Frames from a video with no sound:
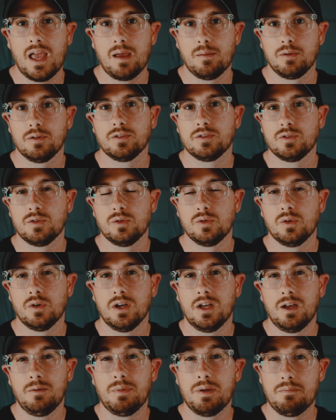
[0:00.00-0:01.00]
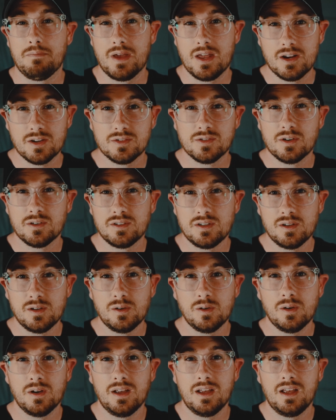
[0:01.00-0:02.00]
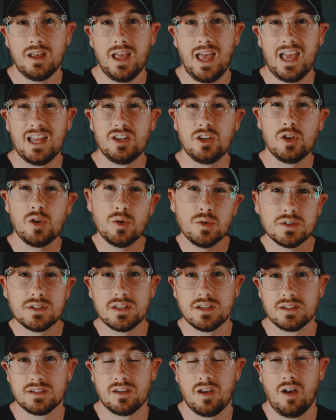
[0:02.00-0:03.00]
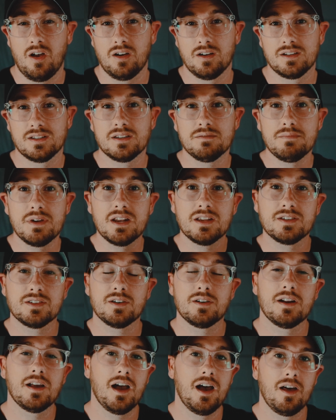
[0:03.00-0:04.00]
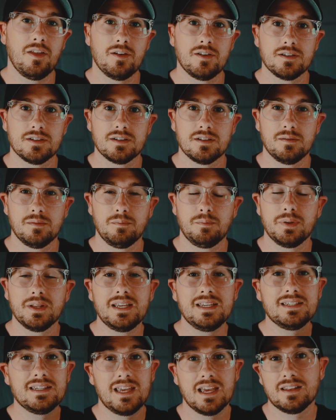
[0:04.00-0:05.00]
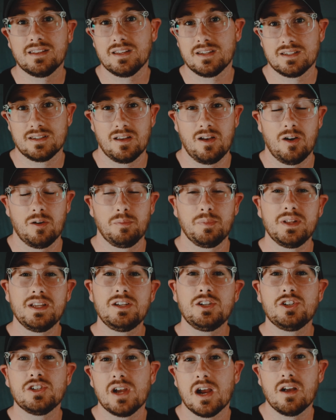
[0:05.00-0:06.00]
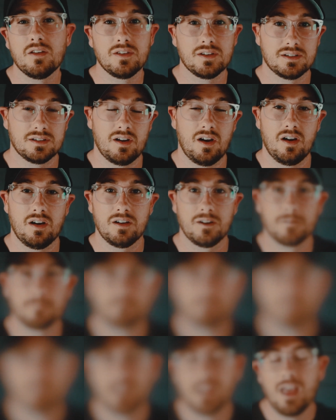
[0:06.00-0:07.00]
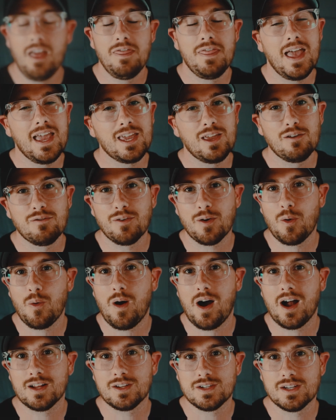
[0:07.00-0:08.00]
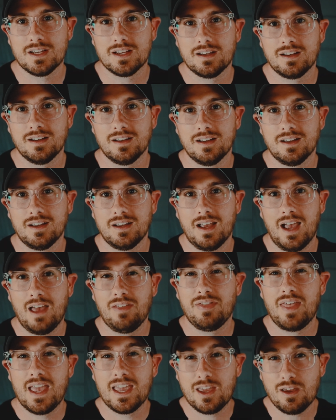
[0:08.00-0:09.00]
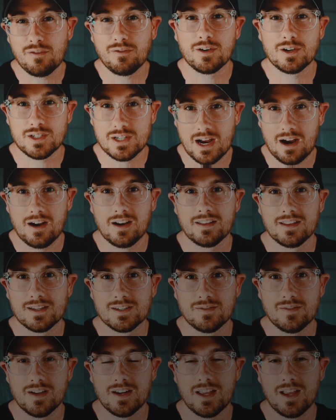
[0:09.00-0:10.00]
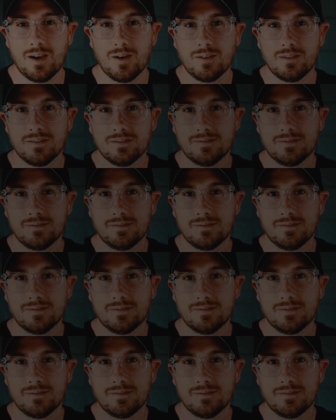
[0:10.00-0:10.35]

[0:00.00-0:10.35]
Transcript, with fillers: able to be ministered to and use the song to minister to others. Please get the song. Please share the song. Thank you for watching and thank you for sharing this video.